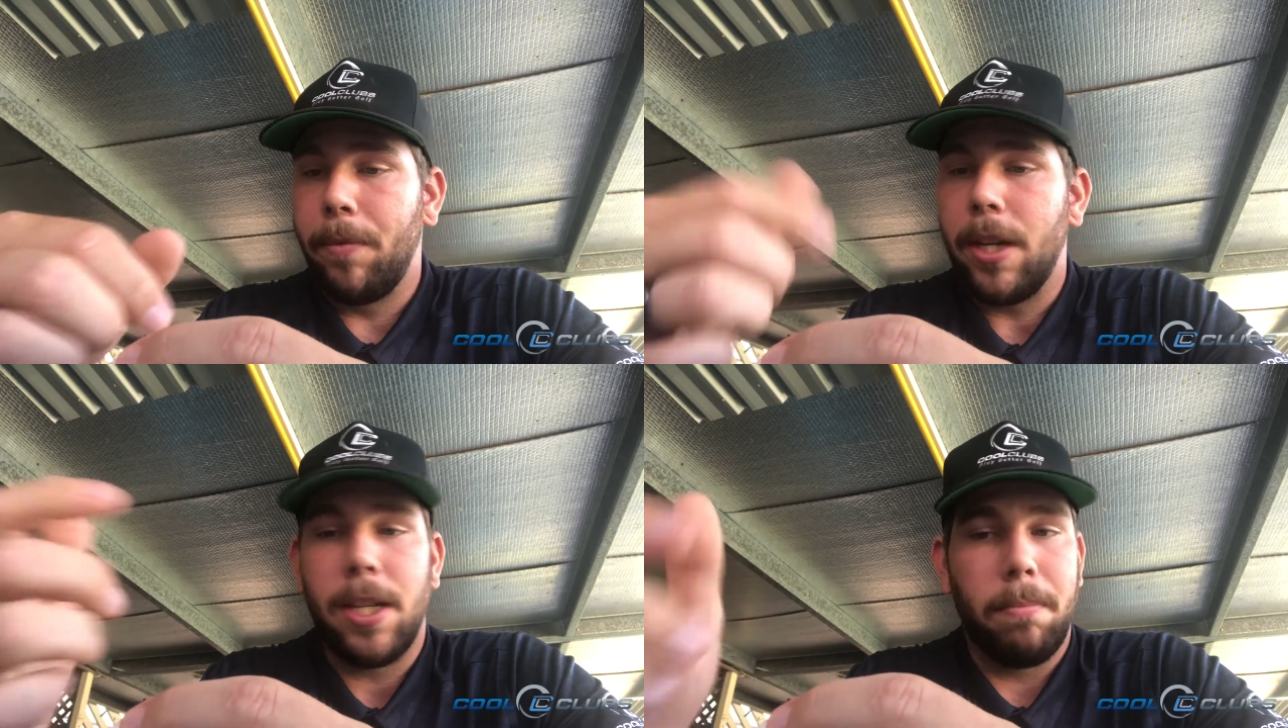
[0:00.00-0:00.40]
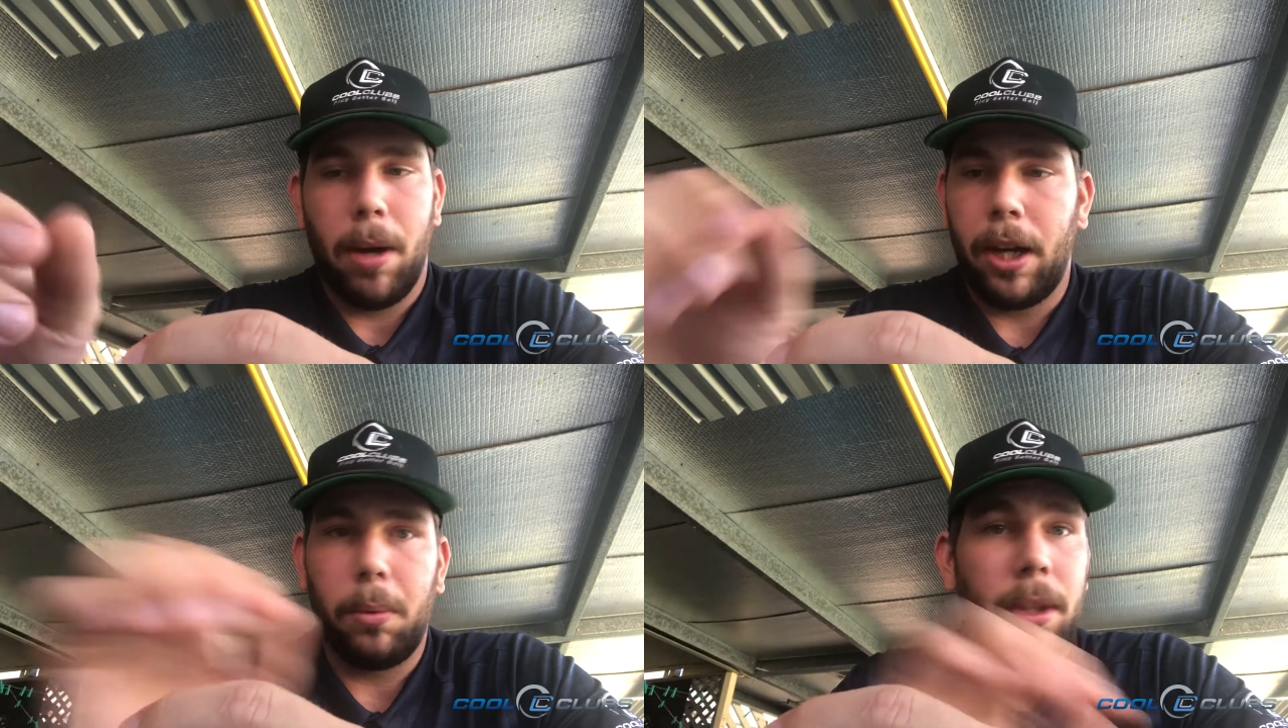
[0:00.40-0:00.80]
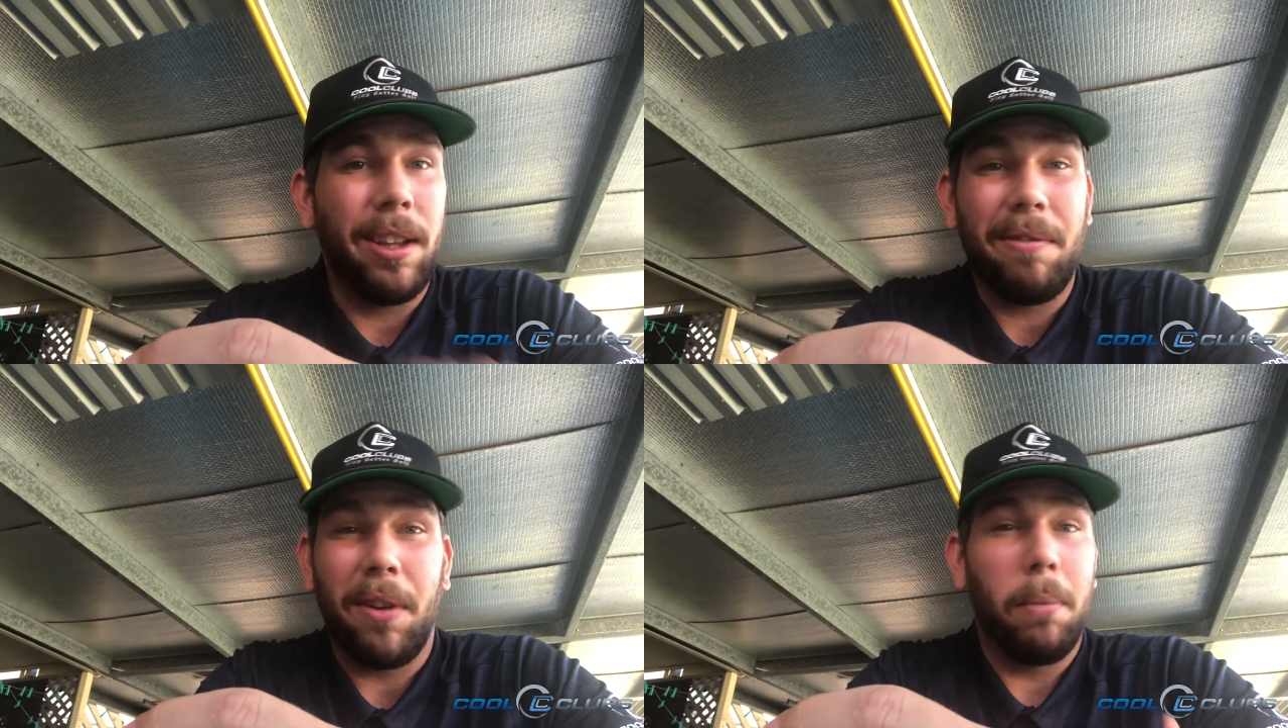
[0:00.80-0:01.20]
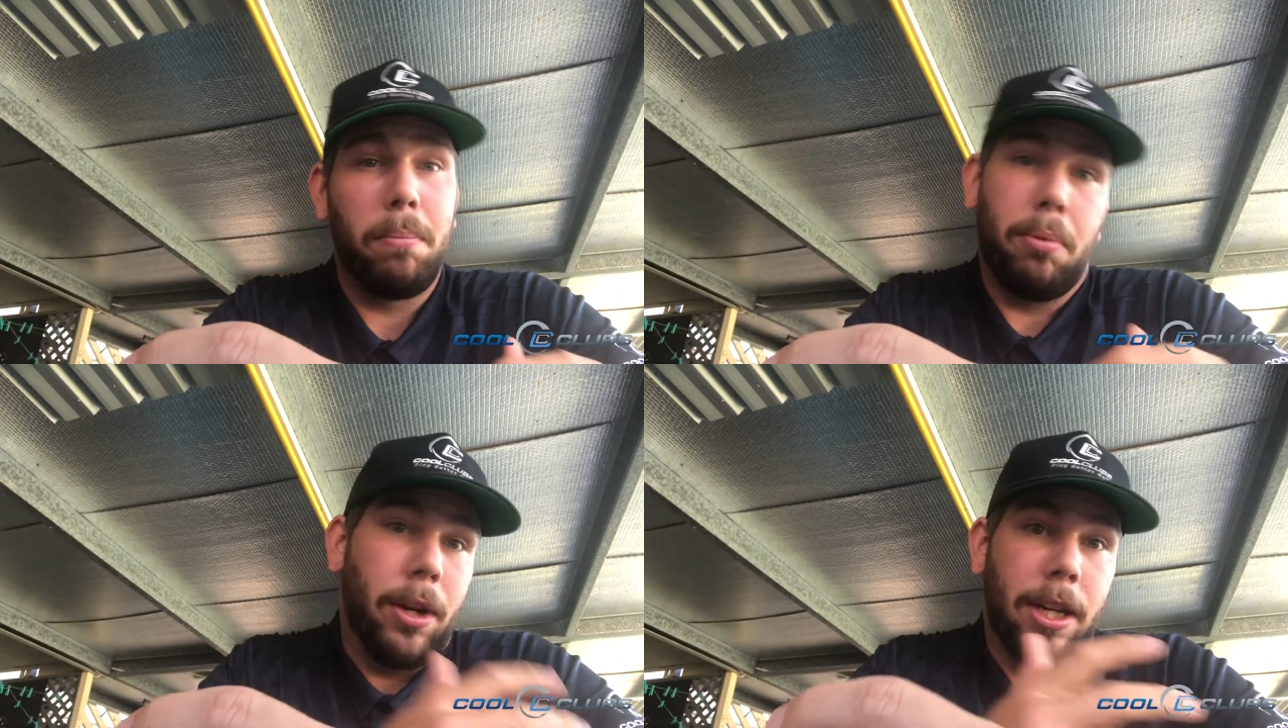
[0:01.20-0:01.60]
Did some putting with it,
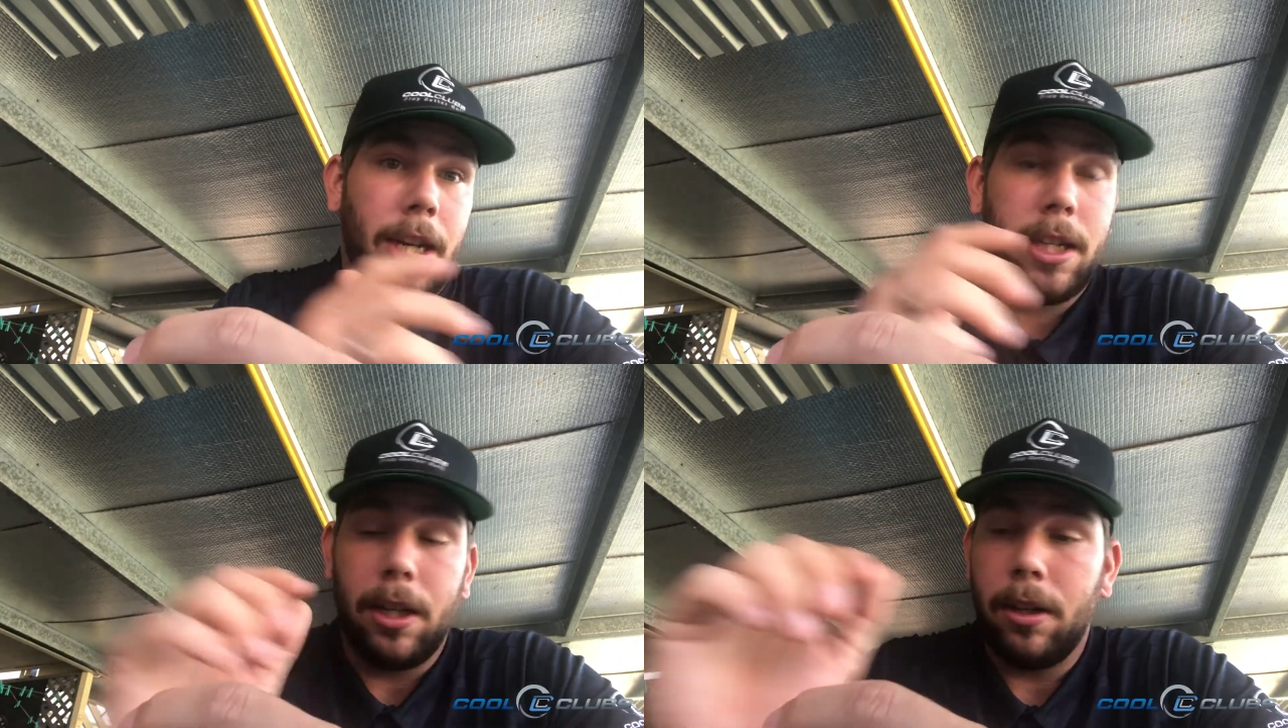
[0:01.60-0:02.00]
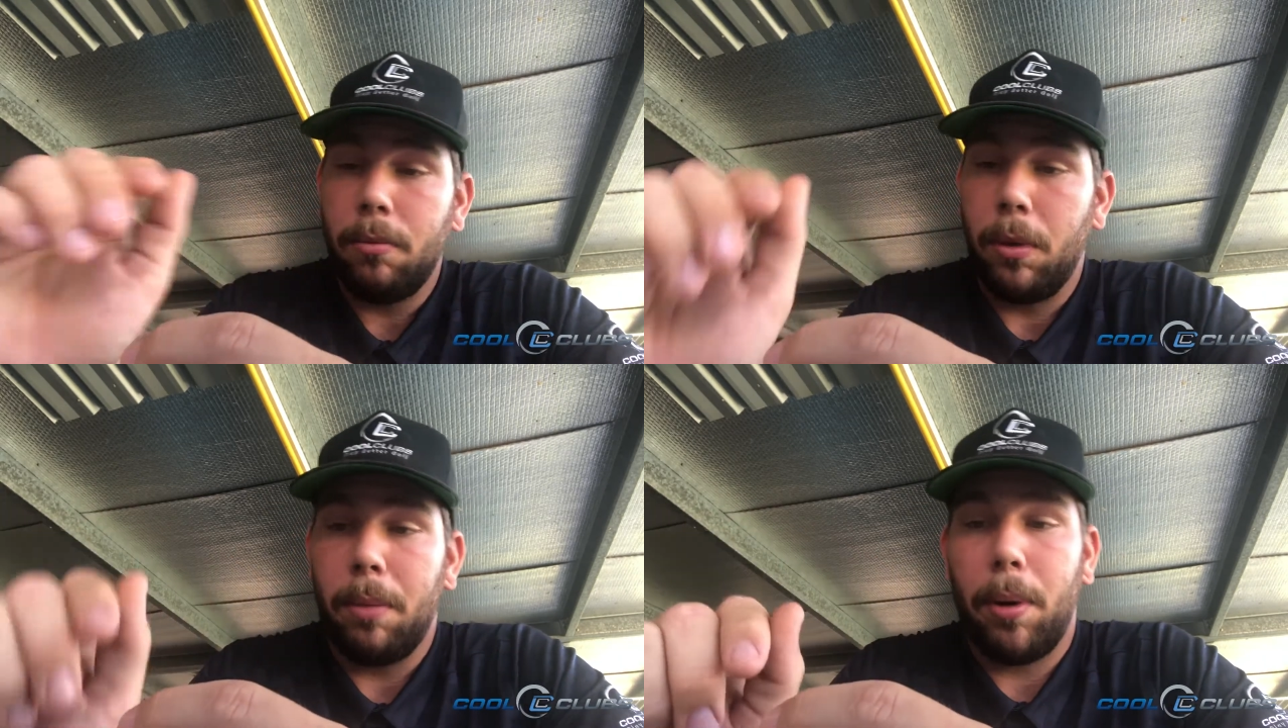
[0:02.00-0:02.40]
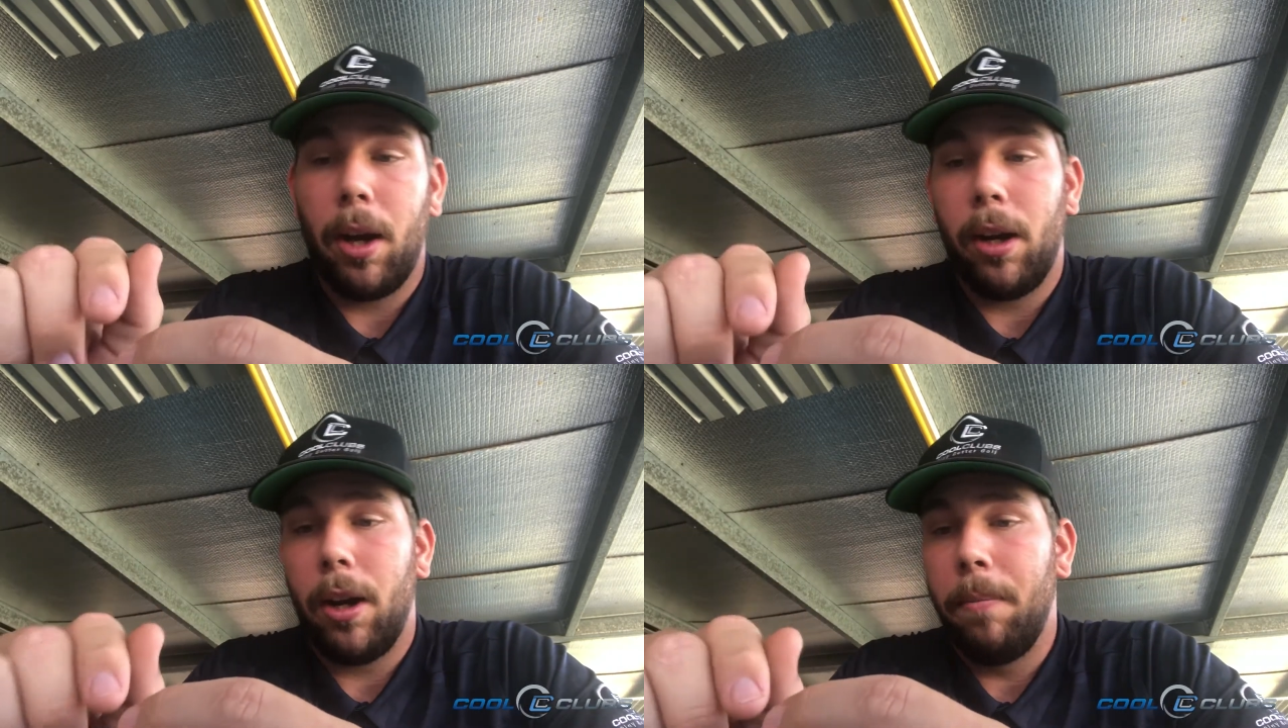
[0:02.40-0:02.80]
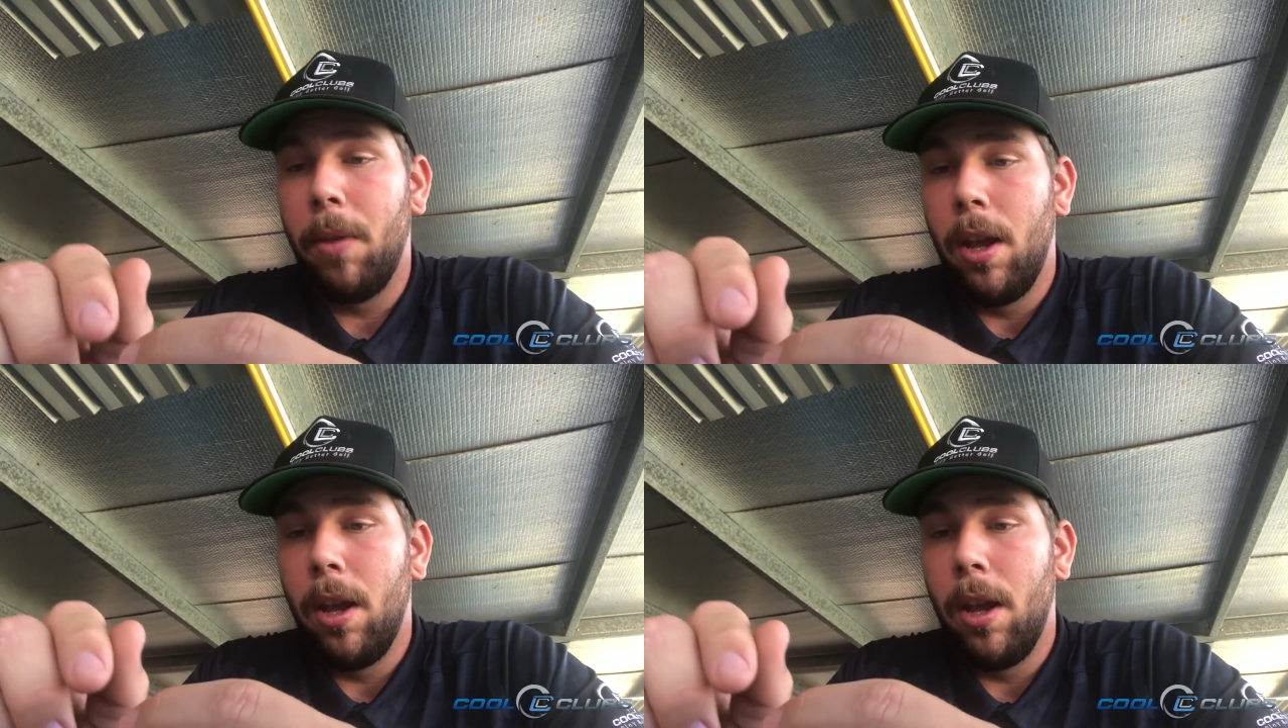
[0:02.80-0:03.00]
felt pretty decent with the putter.